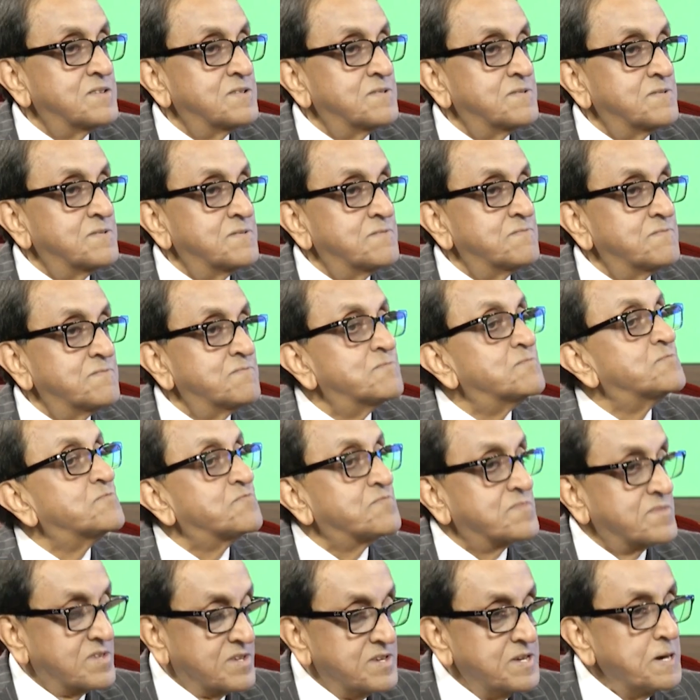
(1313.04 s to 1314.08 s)
piracy
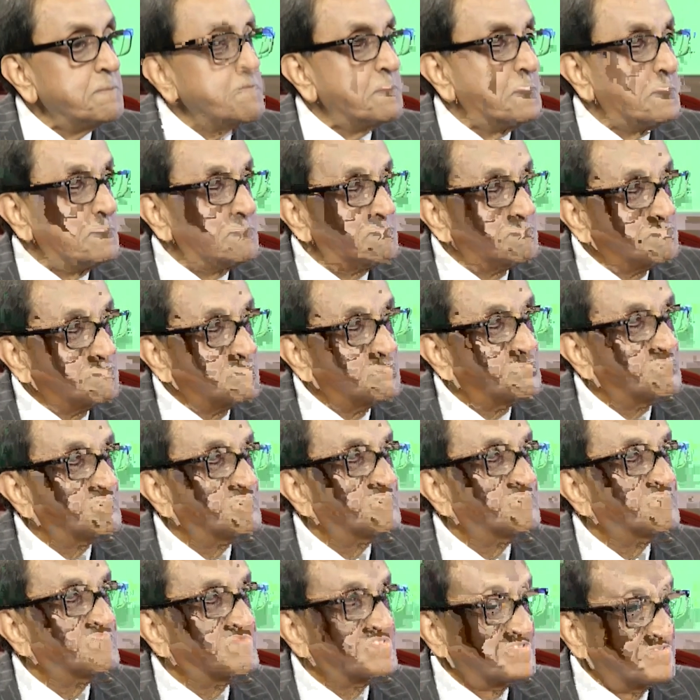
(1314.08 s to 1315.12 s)
in the
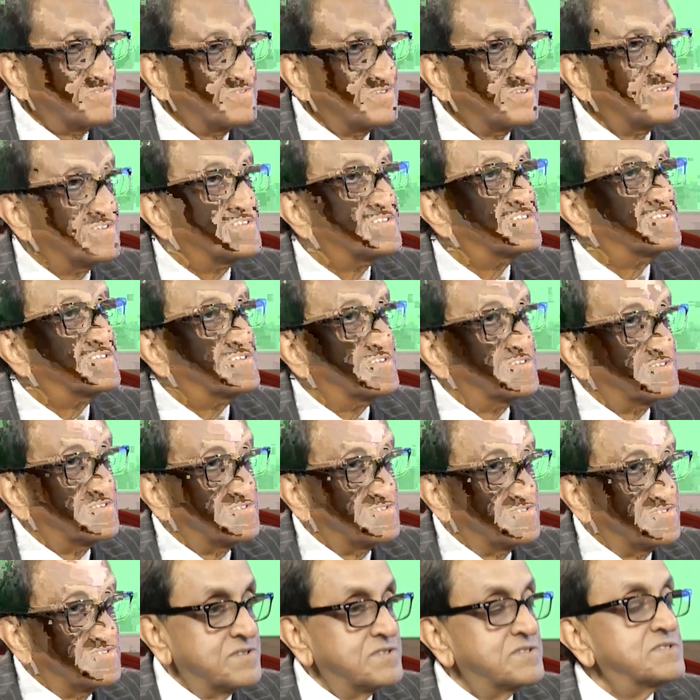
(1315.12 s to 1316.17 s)
television industry, in
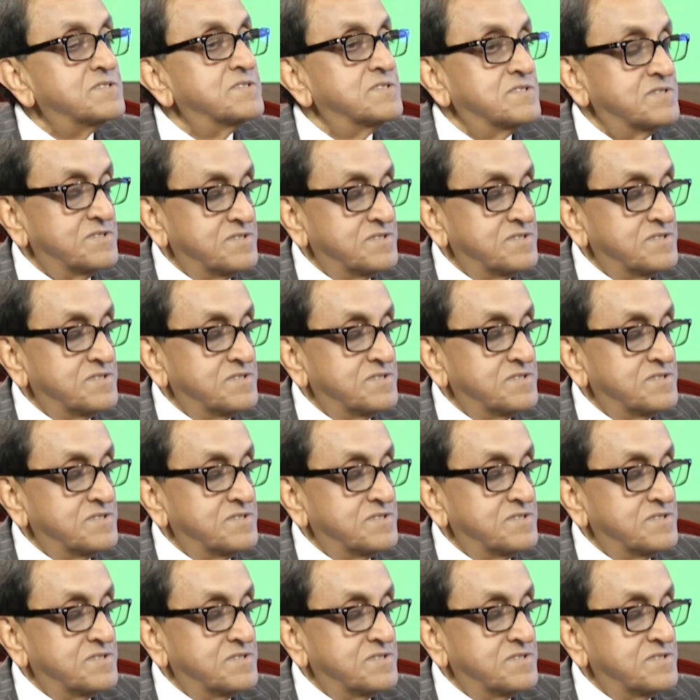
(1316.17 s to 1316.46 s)
the movie